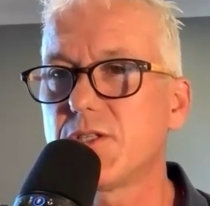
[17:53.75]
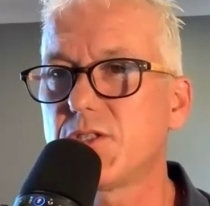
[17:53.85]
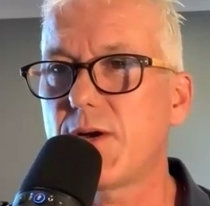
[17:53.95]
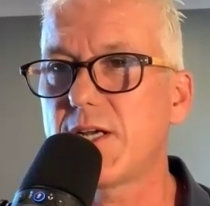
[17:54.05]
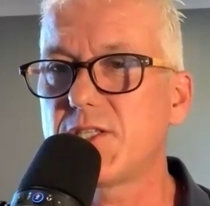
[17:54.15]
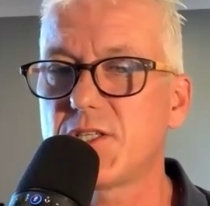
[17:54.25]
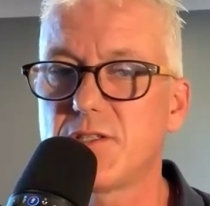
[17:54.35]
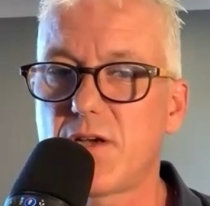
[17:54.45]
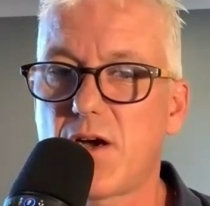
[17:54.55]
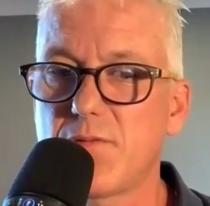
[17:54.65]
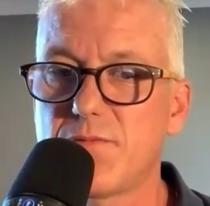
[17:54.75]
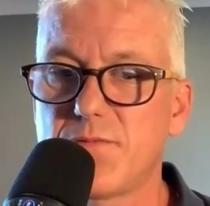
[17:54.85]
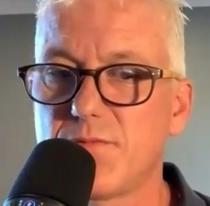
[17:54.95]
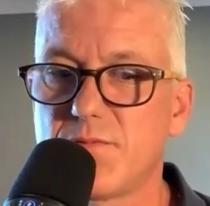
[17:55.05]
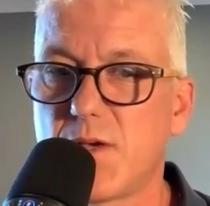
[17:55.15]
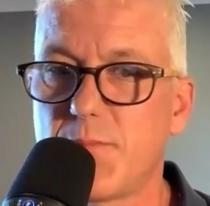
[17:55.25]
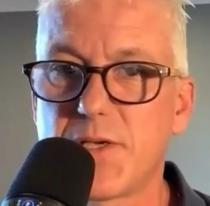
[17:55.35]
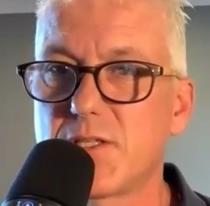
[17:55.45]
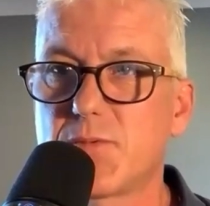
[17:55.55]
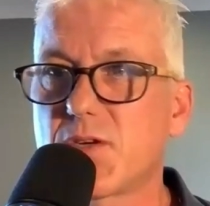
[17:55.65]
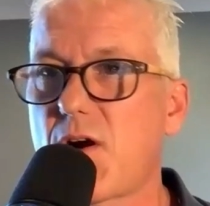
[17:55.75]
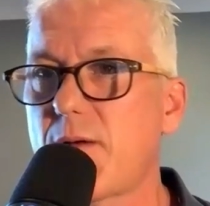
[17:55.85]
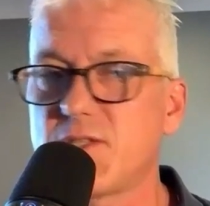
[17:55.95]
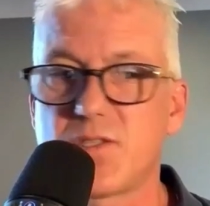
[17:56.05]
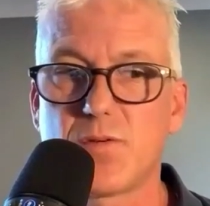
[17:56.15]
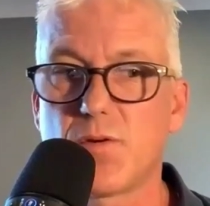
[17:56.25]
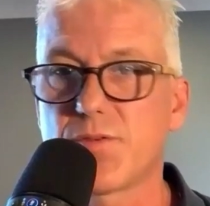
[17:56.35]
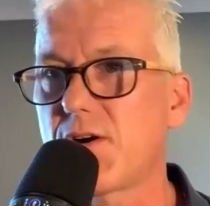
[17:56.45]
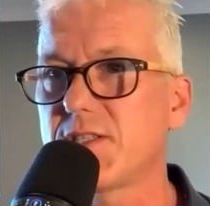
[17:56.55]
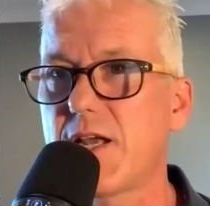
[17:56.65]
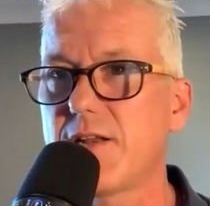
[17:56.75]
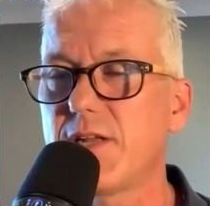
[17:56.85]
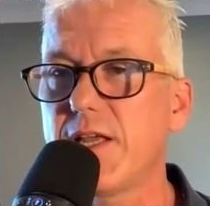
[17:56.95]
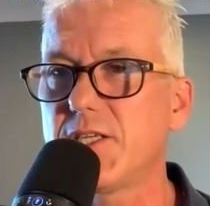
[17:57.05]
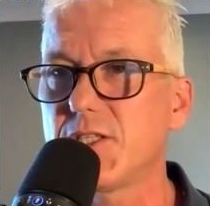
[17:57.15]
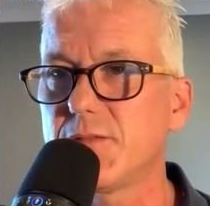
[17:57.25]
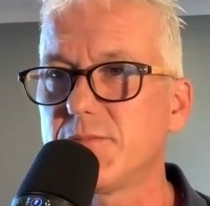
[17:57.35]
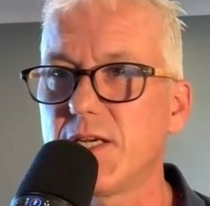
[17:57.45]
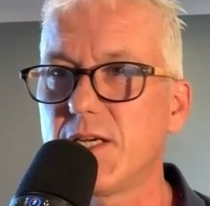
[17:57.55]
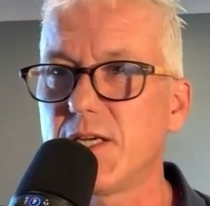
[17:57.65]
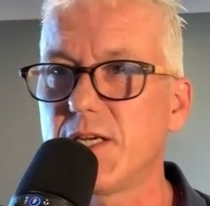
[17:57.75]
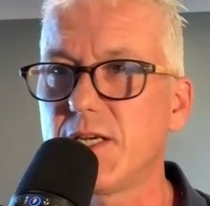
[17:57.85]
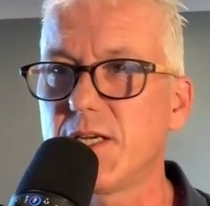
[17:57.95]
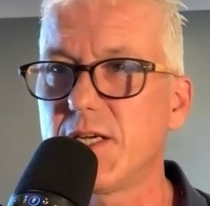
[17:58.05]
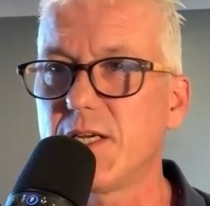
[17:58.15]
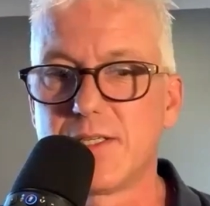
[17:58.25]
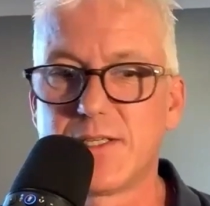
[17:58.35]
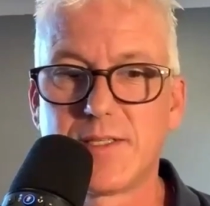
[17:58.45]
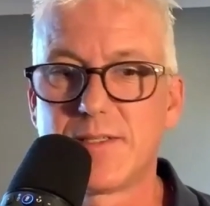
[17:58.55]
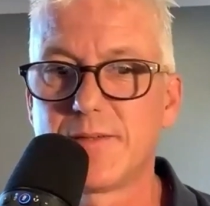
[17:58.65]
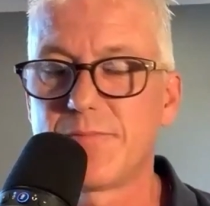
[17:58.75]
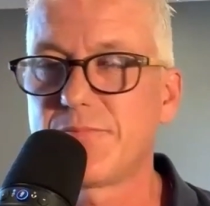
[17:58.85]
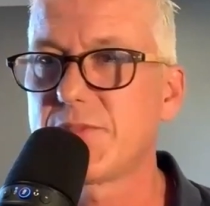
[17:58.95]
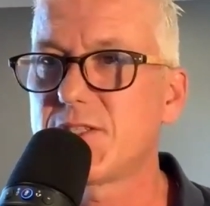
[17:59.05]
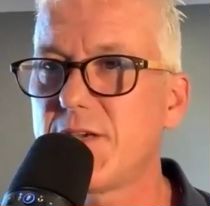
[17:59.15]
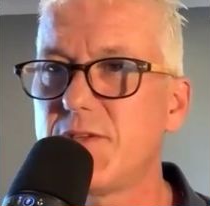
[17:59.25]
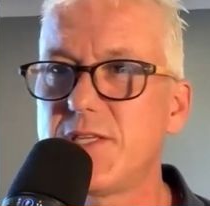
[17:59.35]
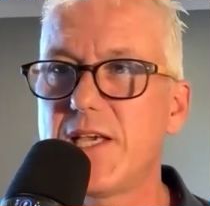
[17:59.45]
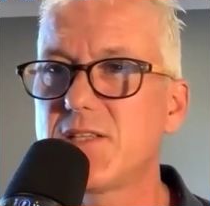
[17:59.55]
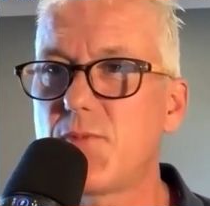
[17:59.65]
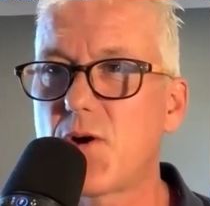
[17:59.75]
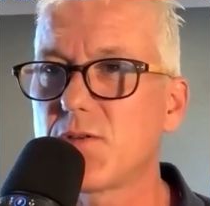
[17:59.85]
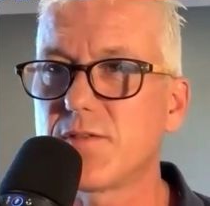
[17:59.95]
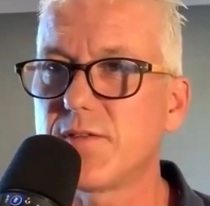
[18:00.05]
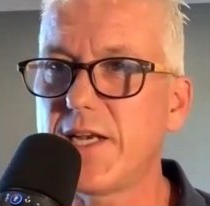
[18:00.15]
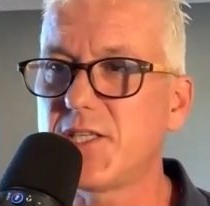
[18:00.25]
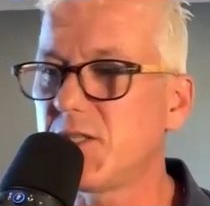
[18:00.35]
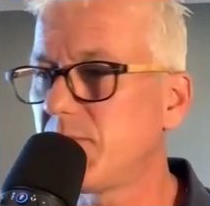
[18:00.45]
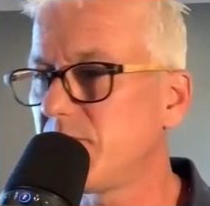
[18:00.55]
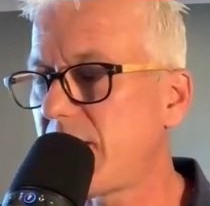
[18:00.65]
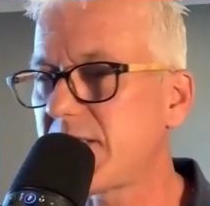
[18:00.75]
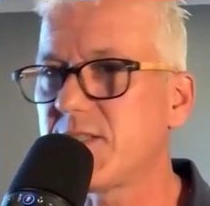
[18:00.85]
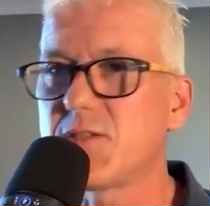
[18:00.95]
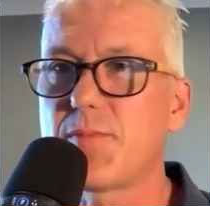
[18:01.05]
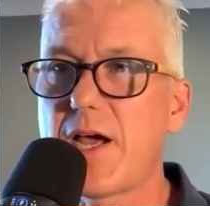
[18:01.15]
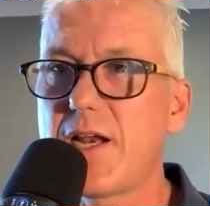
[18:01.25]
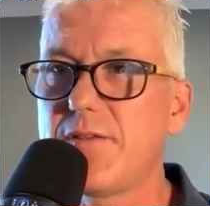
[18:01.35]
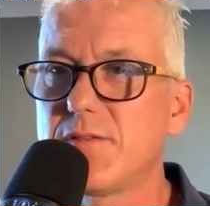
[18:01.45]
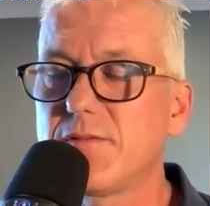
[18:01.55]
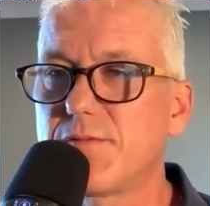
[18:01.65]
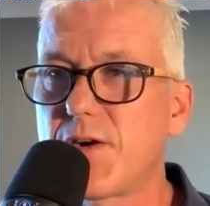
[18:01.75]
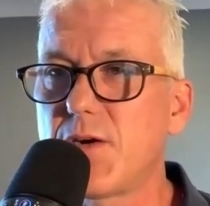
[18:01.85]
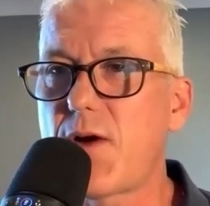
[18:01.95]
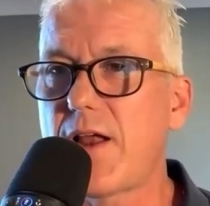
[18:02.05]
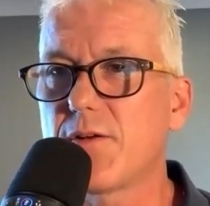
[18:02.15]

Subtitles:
situation, I'm a big subscriber to authoritative leadership. We're taught Steve Adair's models of leadership of participative and free rein